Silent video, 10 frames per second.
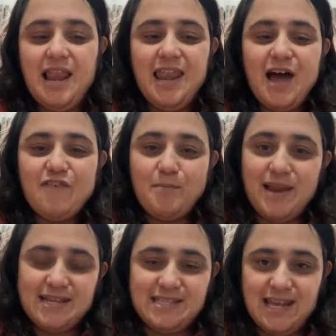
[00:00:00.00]
love and
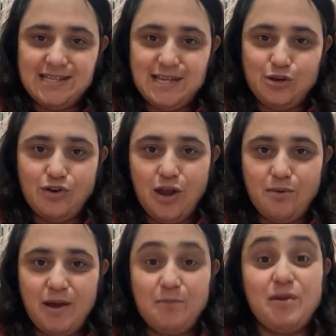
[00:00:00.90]
blessings in your no
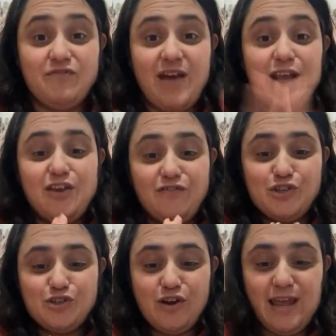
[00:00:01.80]
moment. Thank you for
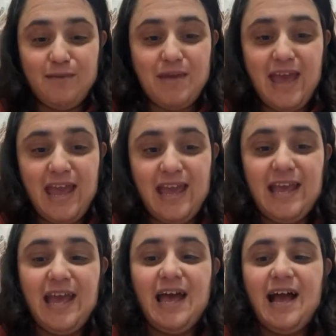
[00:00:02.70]
joining me
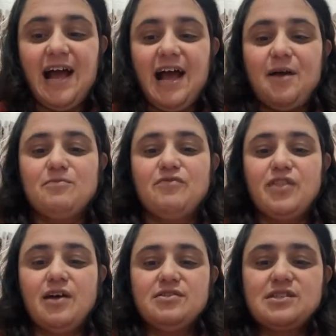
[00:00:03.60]
for
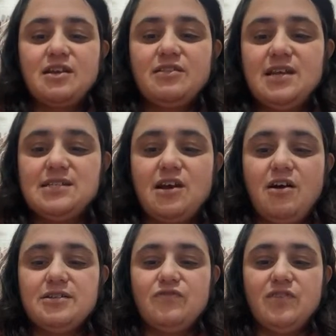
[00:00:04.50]
these
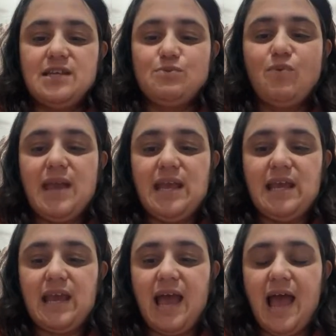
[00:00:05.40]
cards for this
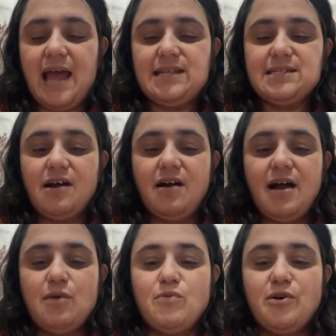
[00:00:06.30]
week, and
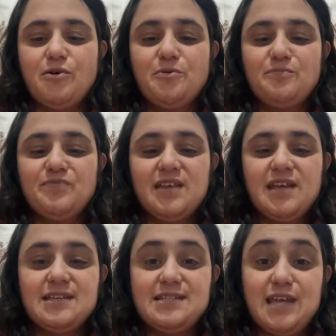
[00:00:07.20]
I will
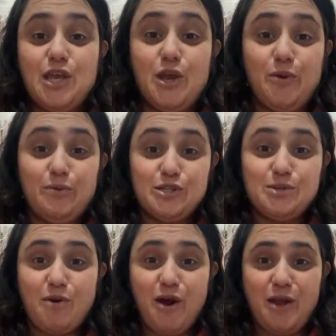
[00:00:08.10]
see you
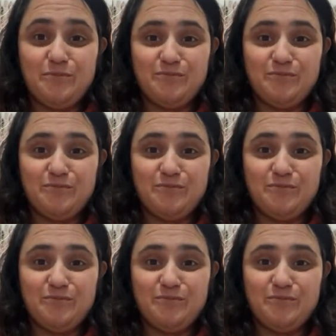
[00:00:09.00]
tomorrow.